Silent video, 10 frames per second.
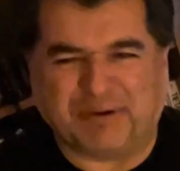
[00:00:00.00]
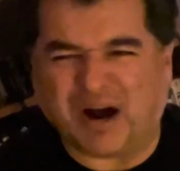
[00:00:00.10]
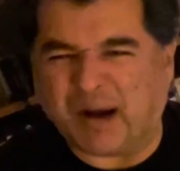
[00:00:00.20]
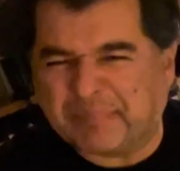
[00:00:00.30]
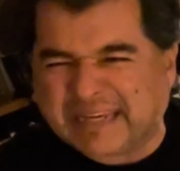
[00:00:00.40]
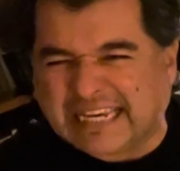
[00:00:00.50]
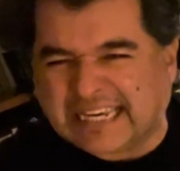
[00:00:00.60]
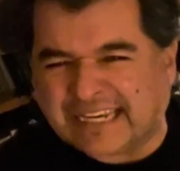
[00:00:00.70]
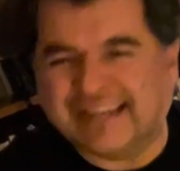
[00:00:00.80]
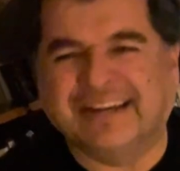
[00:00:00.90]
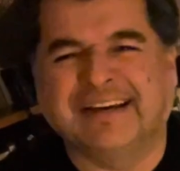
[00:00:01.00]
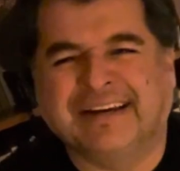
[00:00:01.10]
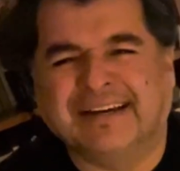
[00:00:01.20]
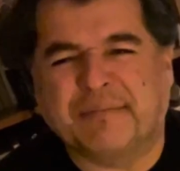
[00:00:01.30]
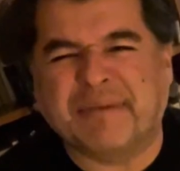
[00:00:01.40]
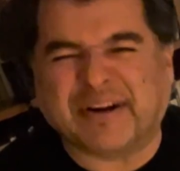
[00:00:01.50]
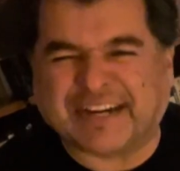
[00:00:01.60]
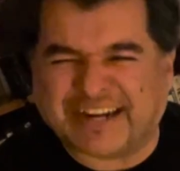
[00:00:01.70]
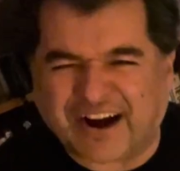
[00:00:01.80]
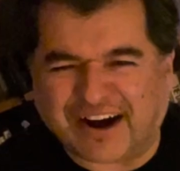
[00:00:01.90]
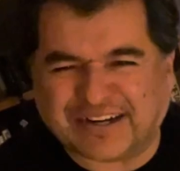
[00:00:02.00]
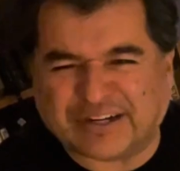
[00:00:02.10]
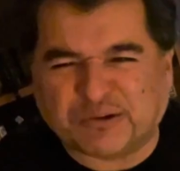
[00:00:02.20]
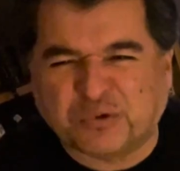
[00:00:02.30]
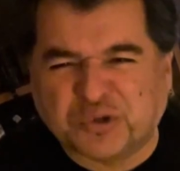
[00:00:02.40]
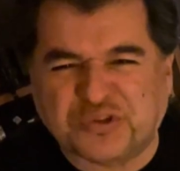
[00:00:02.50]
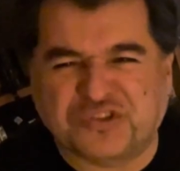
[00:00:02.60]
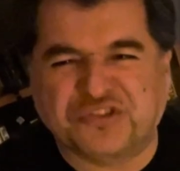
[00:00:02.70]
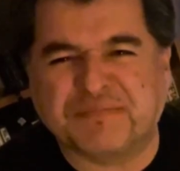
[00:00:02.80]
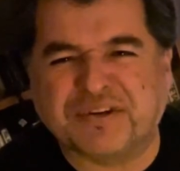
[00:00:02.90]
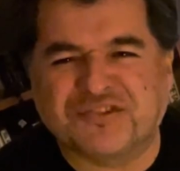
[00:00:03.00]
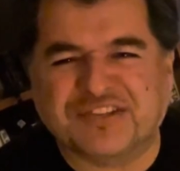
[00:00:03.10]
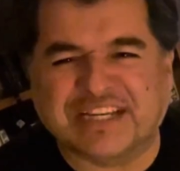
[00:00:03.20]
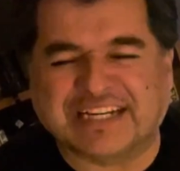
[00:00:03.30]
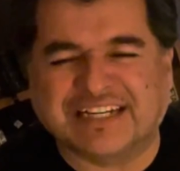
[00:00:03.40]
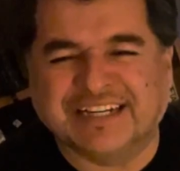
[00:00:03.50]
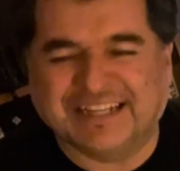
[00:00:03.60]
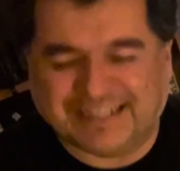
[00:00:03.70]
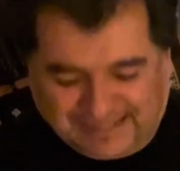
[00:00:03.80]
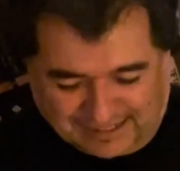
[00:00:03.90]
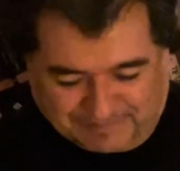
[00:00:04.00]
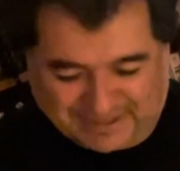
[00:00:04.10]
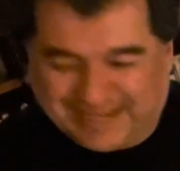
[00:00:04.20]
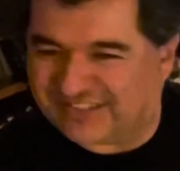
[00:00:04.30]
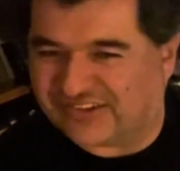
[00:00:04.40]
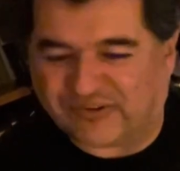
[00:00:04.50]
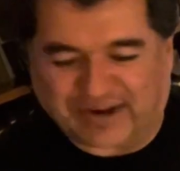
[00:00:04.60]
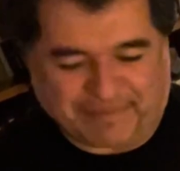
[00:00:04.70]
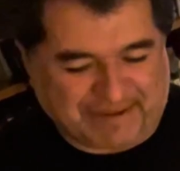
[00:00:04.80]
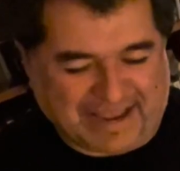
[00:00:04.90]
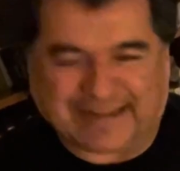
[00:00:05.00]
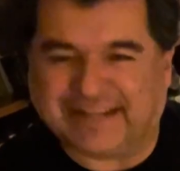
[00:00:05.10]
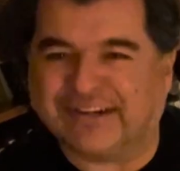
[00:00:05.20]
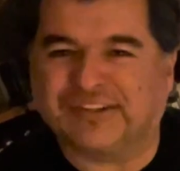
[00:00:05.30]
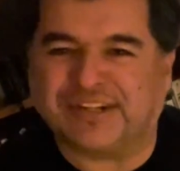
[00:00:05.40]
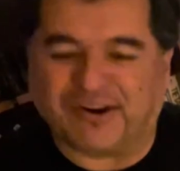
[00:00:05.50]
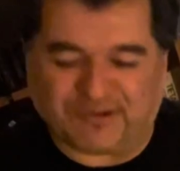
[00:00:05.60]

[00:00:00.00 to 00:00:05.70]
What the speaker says: poppy, Americana roots music. He has a great band here. Leon